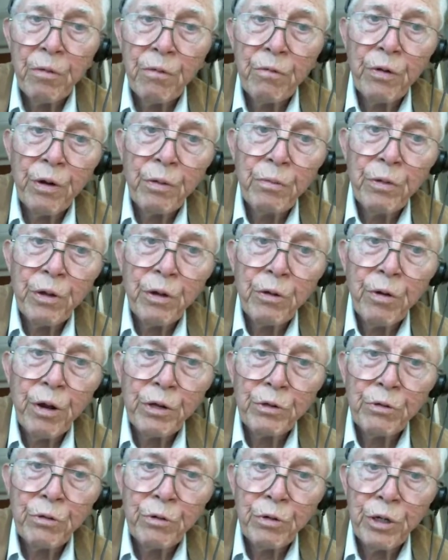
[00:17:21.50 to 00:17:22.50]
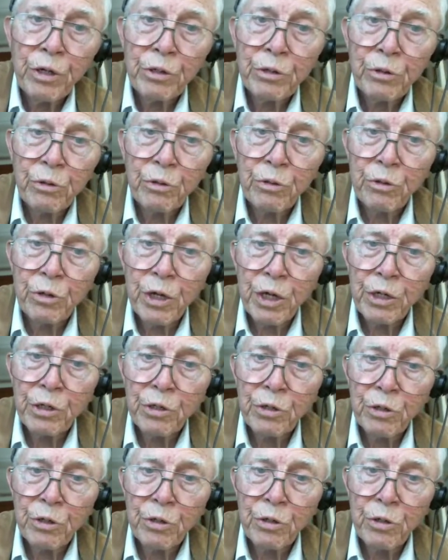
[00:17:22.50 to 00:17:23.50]
from the retrodiscal
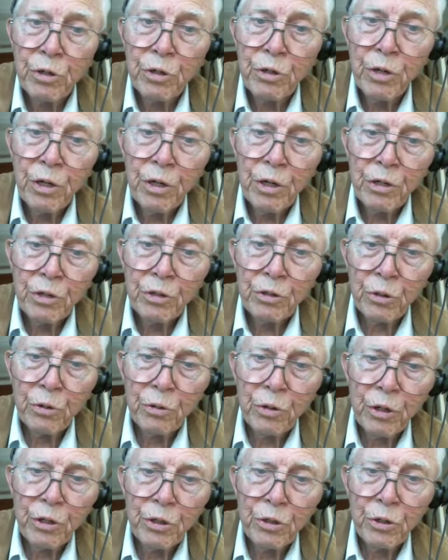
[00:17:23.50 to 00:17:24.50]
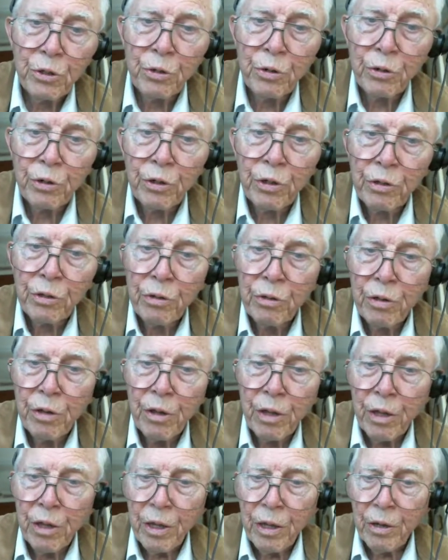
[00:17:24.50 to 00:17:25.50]
tissue, so that your
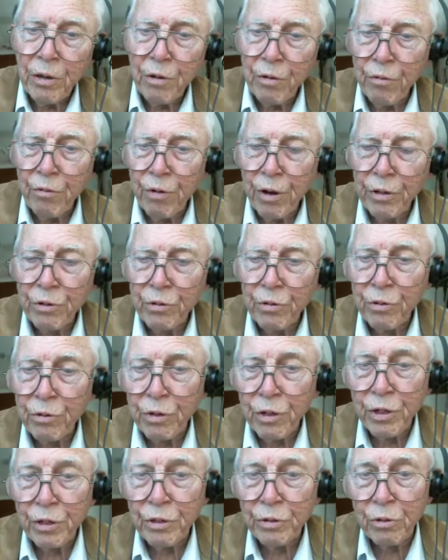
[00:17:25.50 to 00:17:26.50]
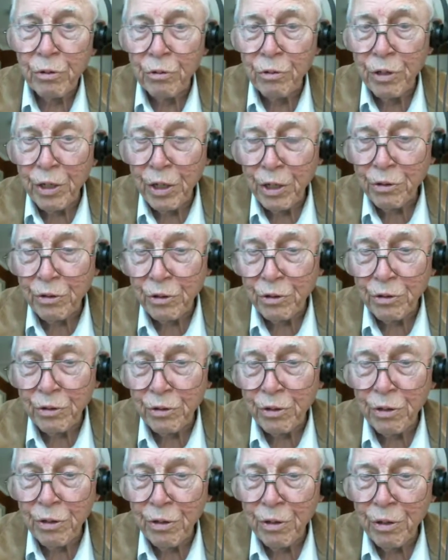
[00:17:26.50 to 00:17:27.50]
retrodiscal tissue,
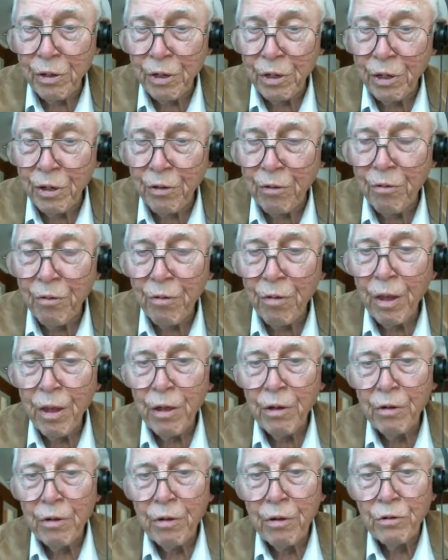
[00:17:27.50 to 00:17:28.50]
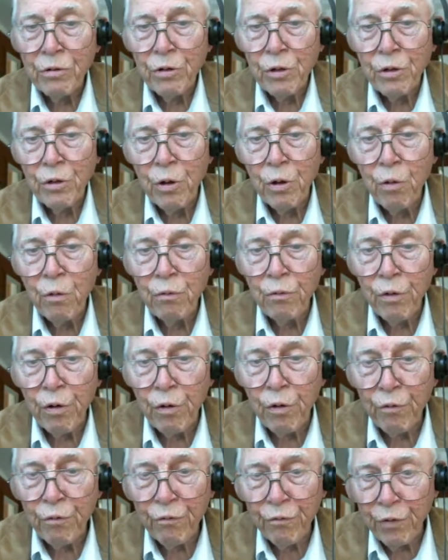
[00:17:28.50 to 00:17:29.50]
the
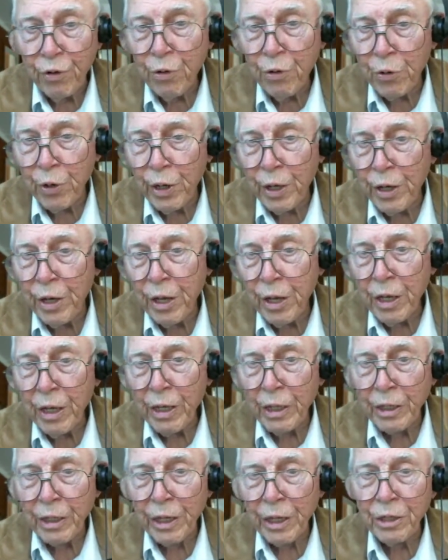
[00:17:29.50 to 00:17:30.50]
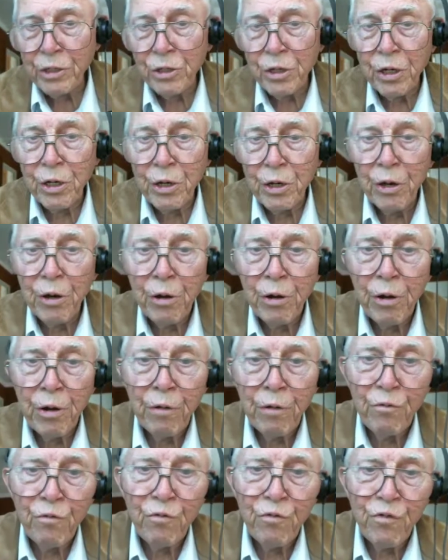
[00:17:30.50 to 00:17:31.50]
synovial fluid, gets in here
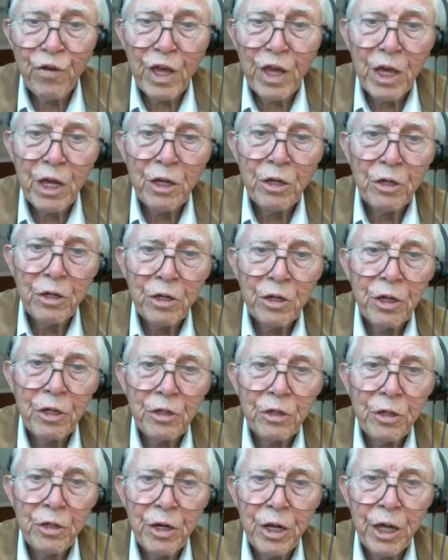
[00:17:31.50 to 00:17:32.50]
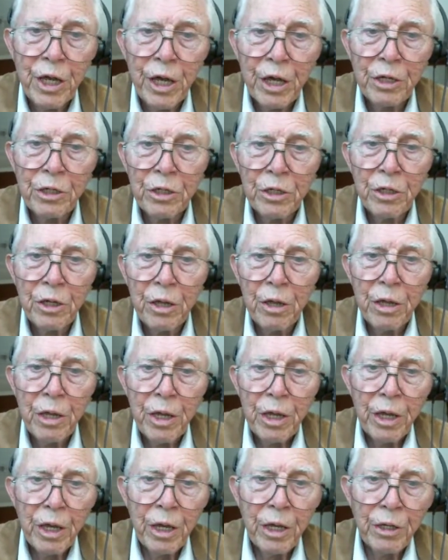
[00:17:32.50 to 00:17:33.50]
and feeds this disc
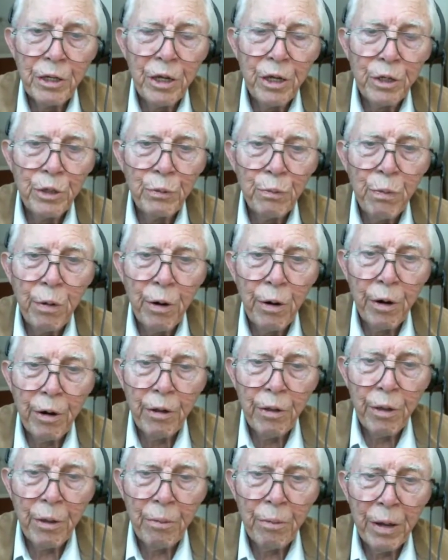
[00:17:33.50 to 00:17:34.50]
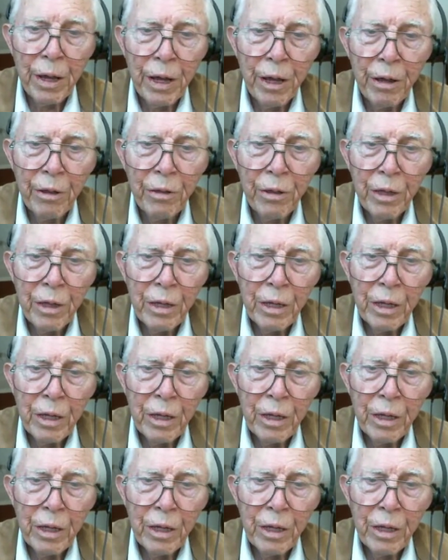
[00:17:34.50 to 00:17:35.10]
in this part of the mouth